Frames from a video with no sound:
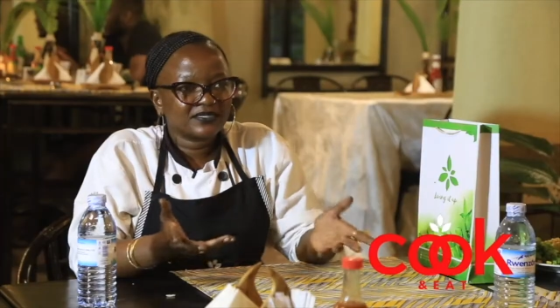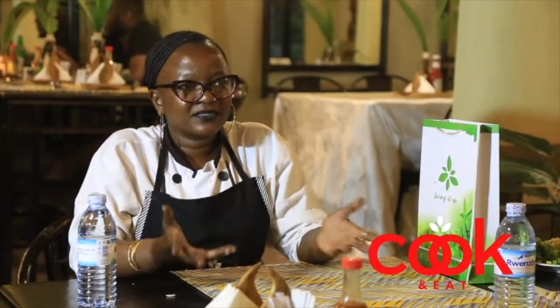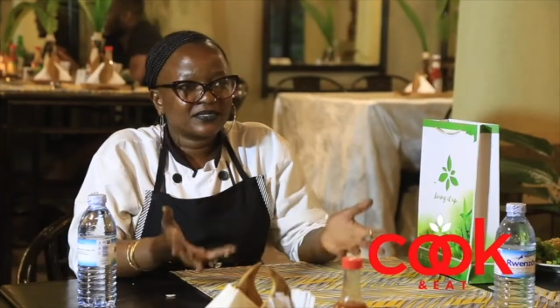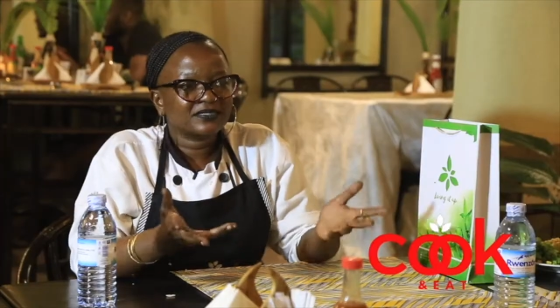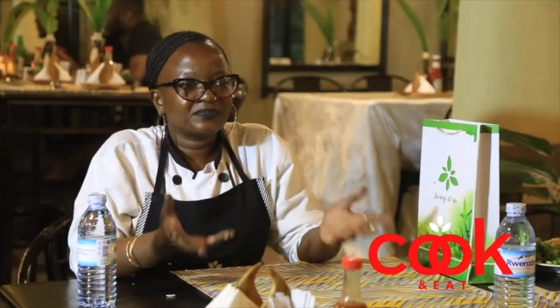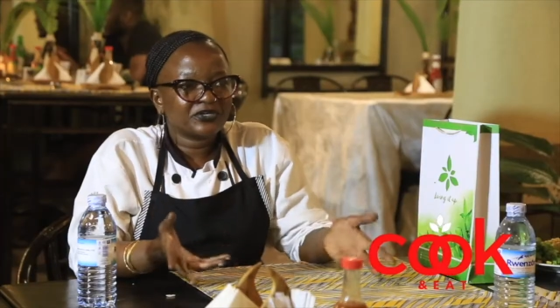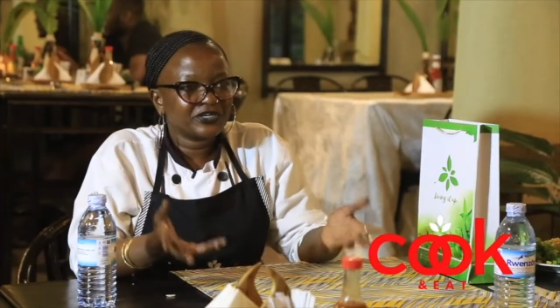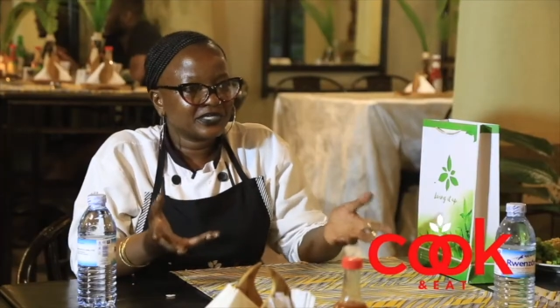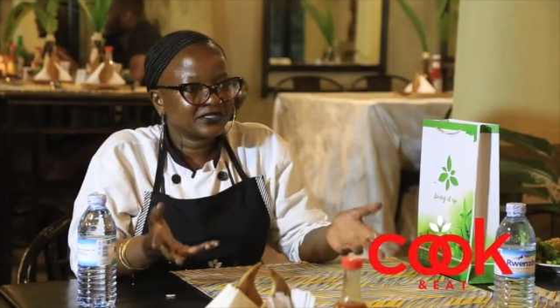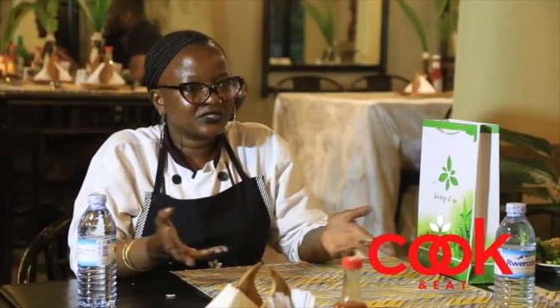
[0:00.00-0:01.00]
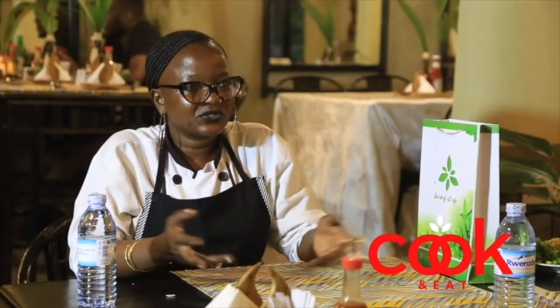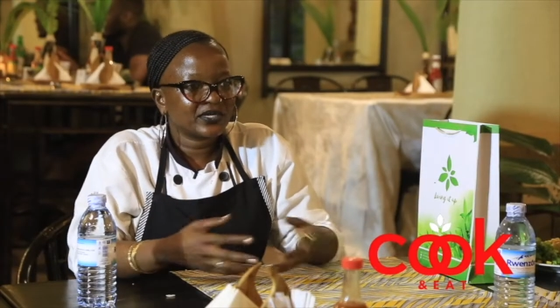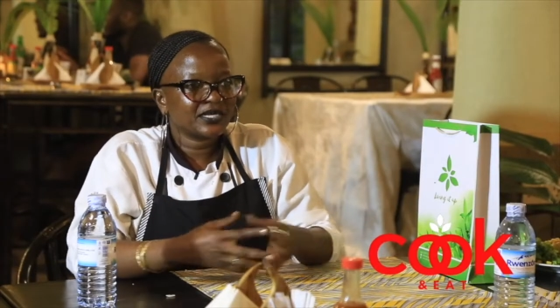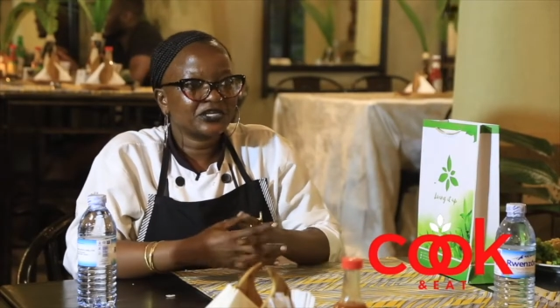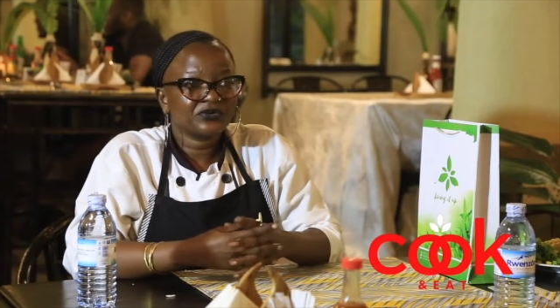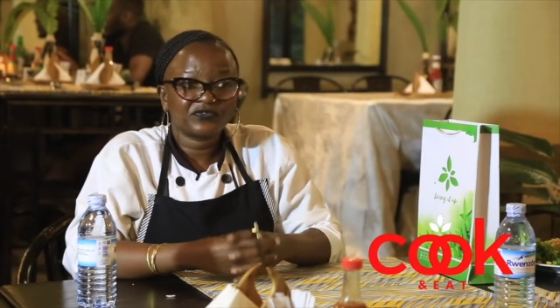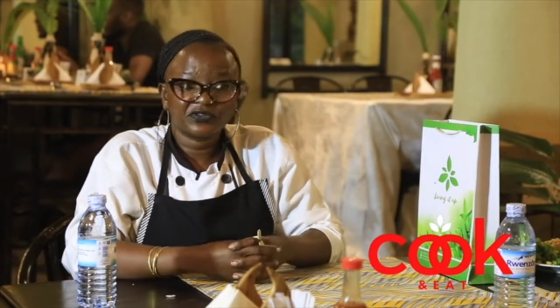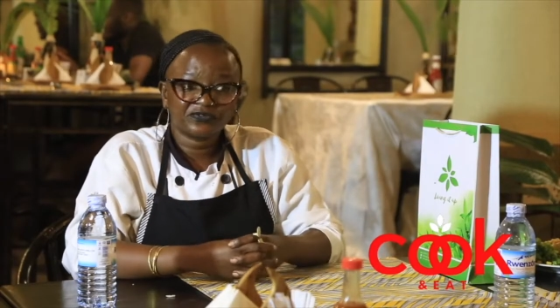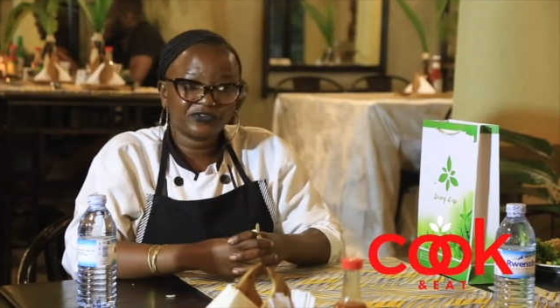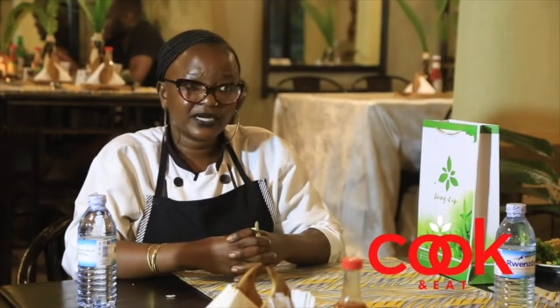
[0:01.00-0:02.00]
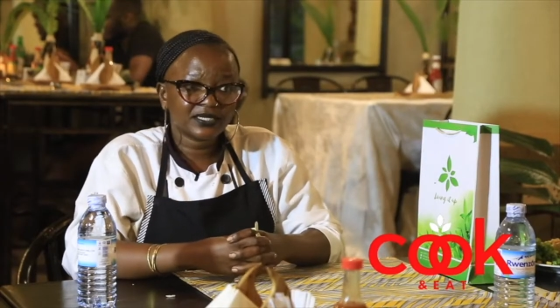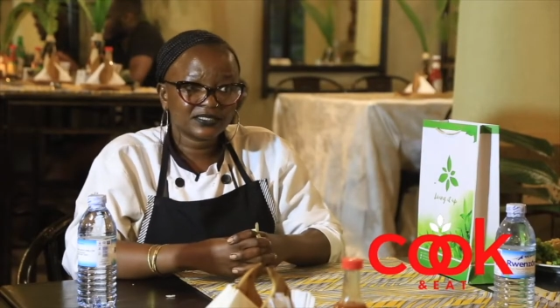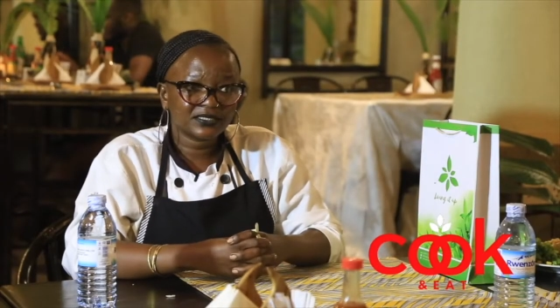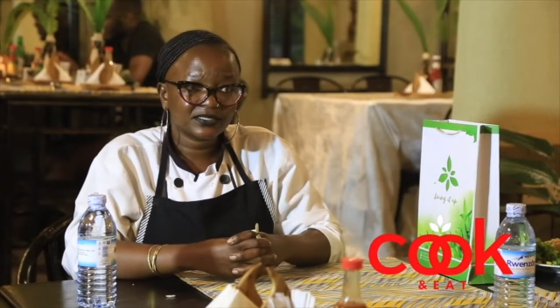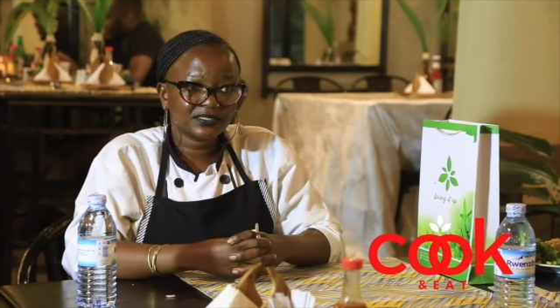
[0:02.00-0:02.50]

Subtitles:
this experience to any of your friends?